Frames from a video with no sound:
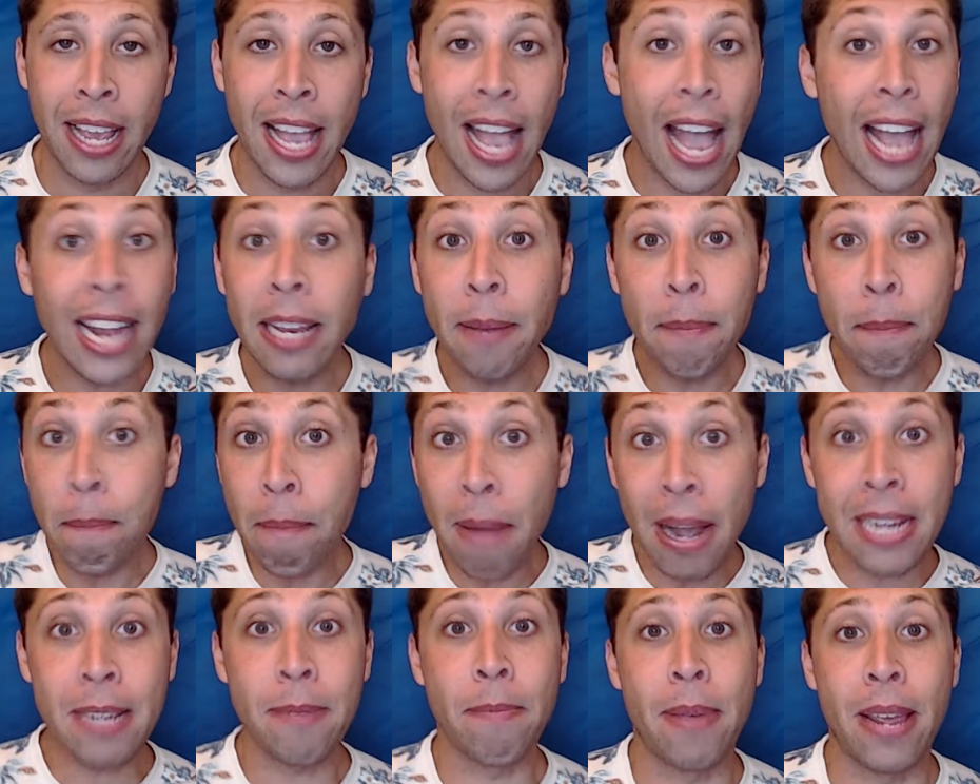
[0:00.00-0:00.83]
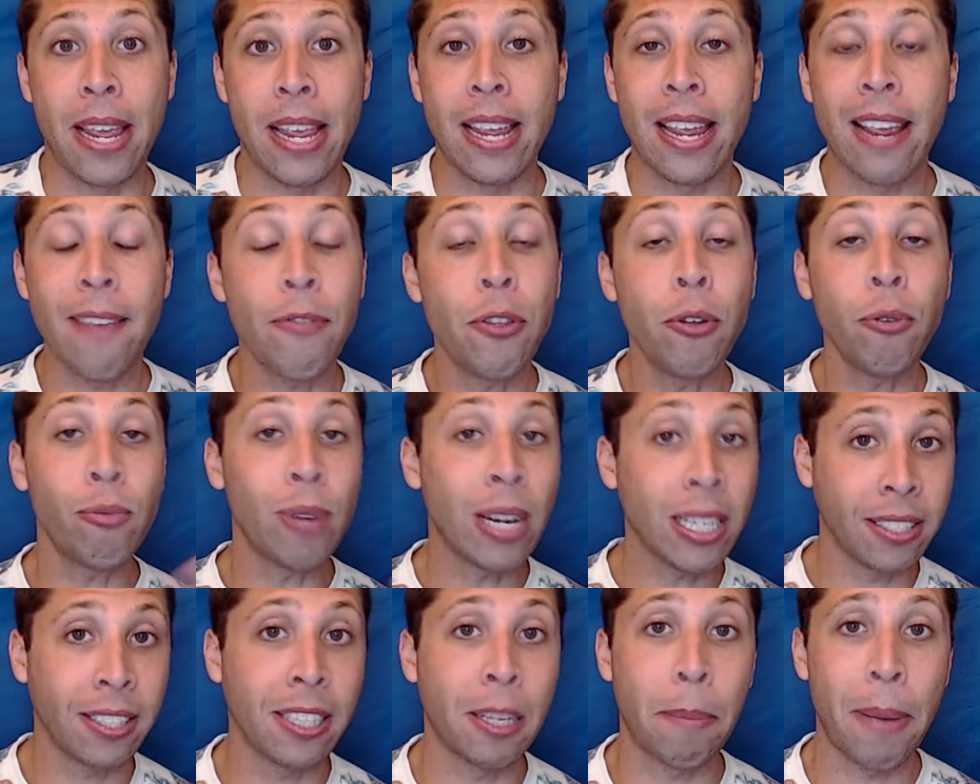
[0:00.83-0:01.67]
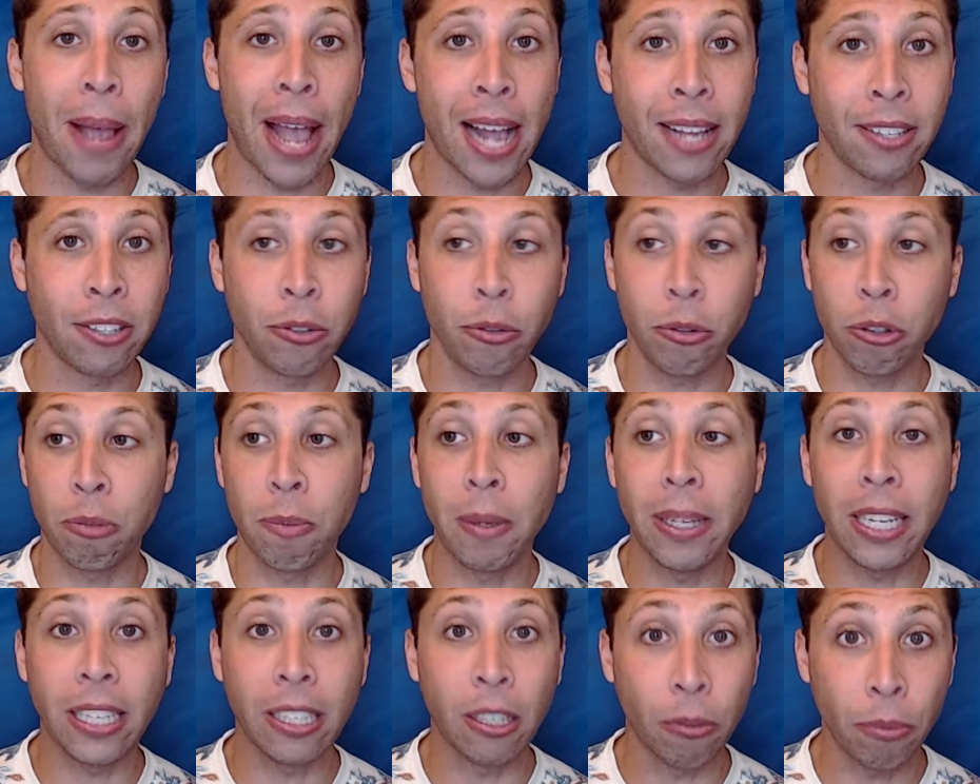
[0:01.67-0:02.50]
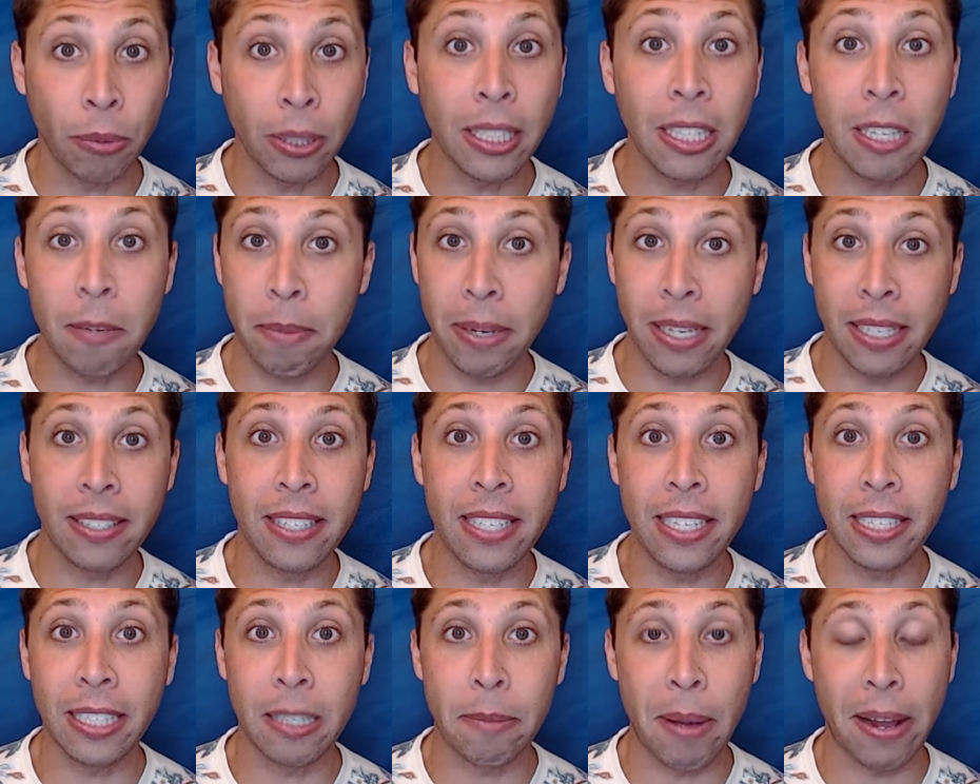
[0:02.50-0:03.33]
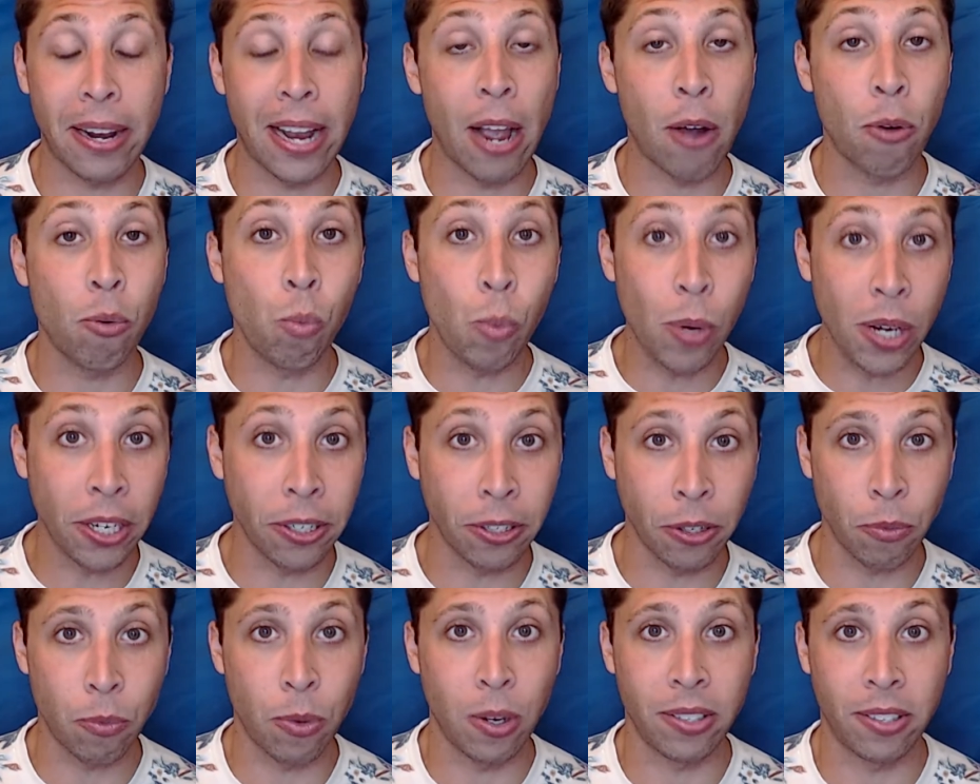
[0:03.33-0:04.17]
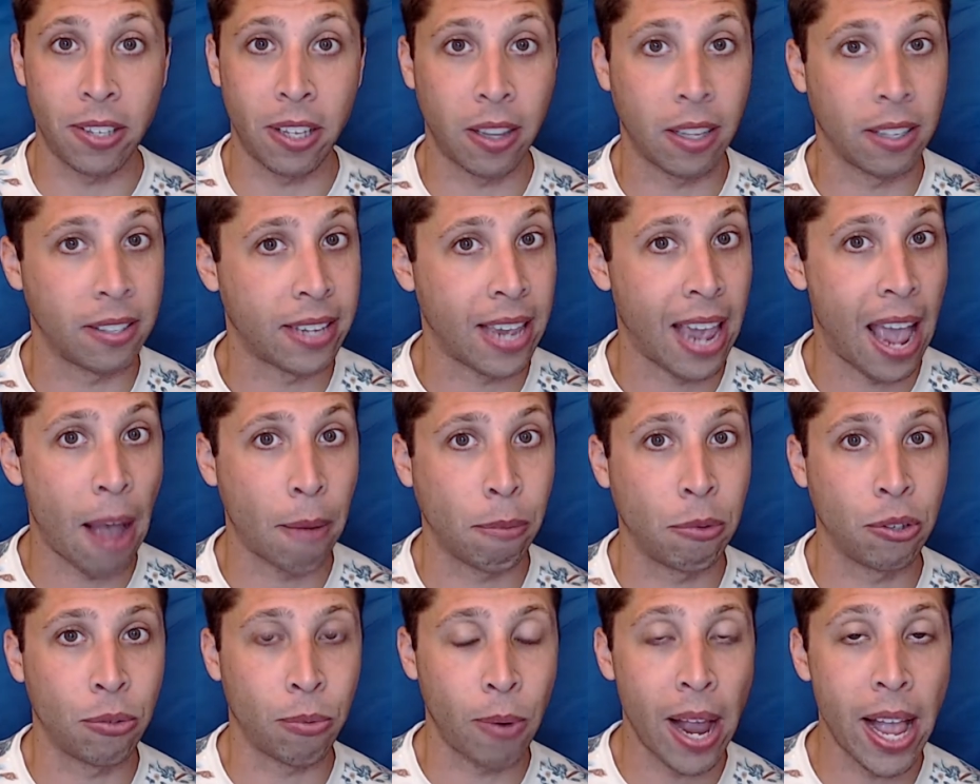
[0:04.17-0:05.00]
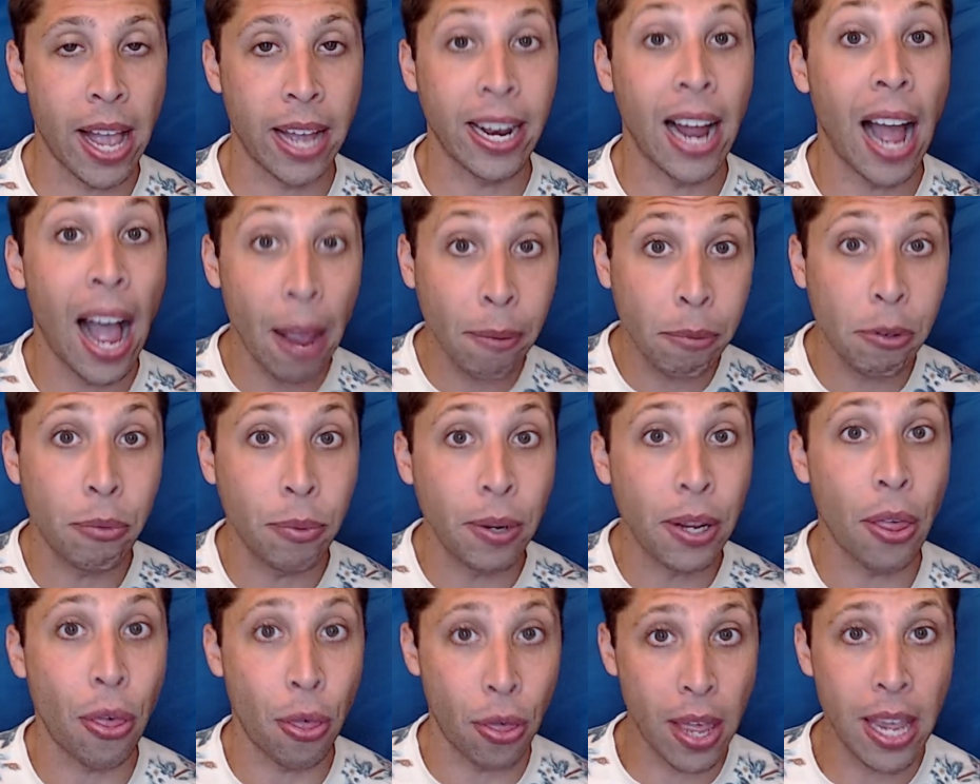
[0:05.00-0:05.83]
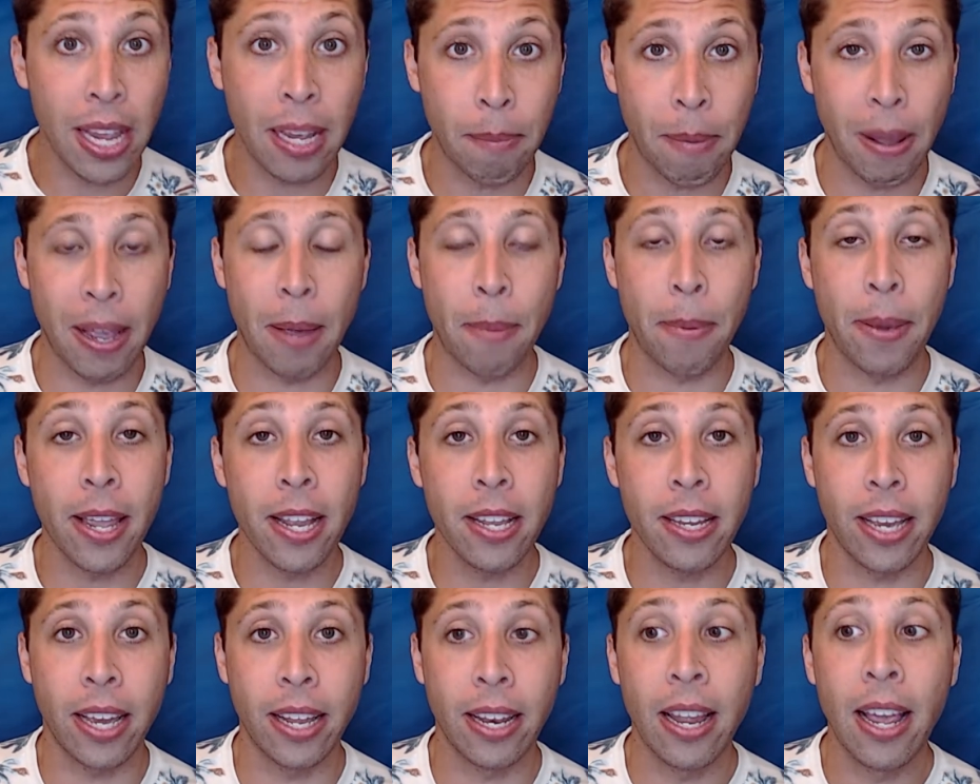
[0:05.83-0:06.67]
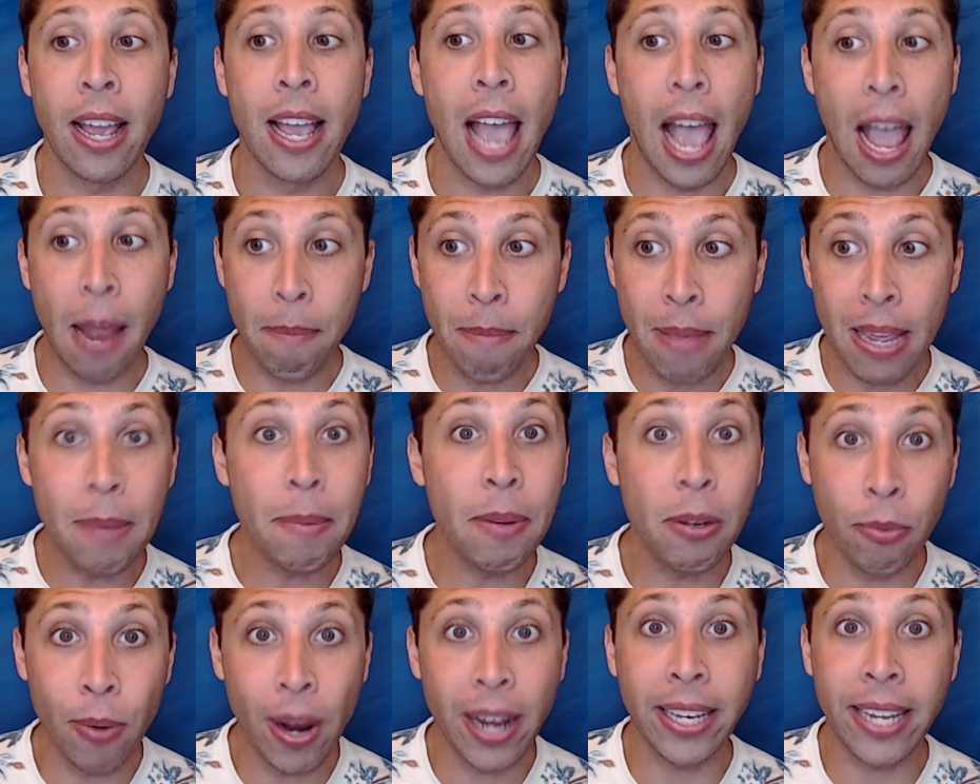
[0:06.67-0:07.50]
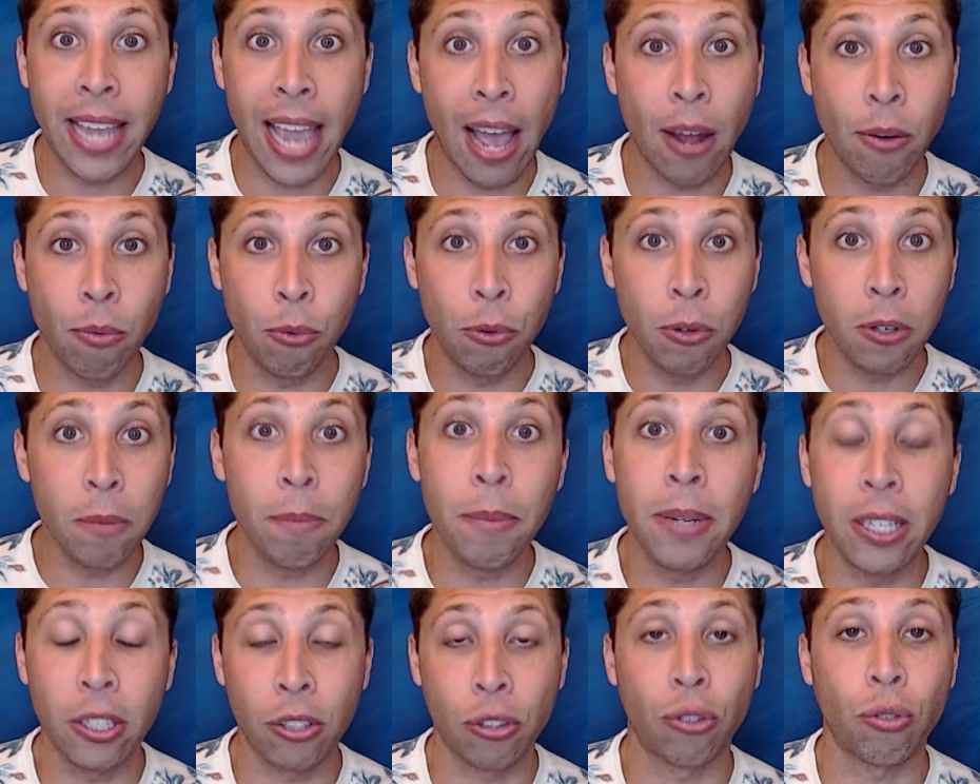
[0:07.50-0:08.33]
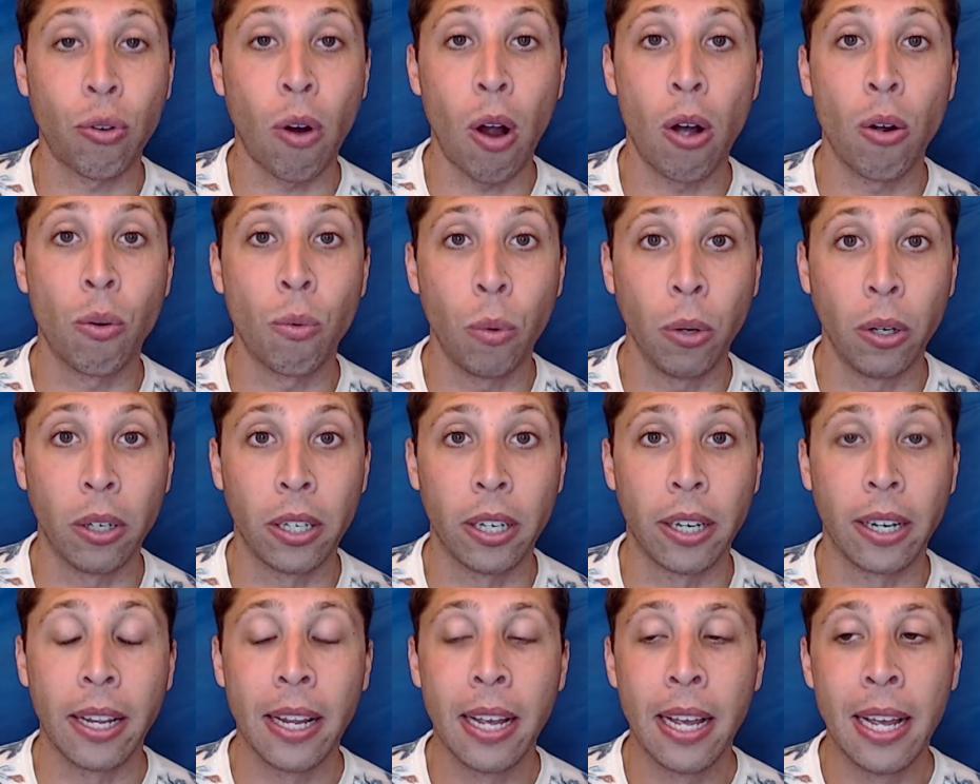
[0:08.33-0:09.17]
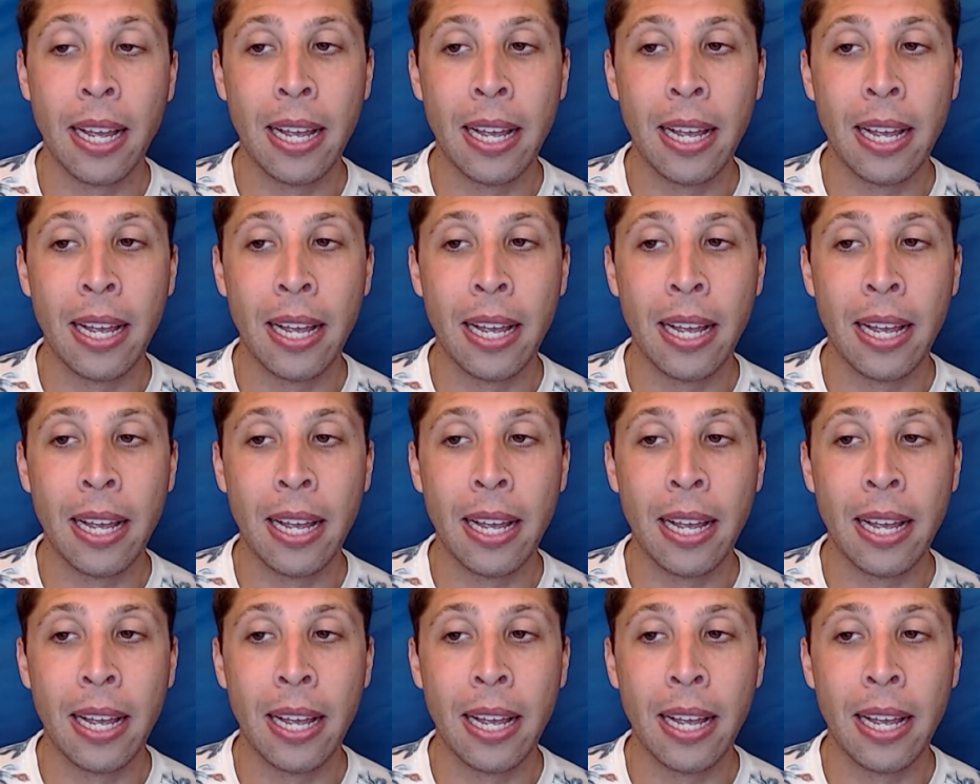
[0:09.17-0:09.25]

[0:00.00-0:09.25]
And it might be. If the rest of the passage was making a really big deal about how weird it was that this cat was red, I would rethink my opinion, and maybe red cat would be a strong word.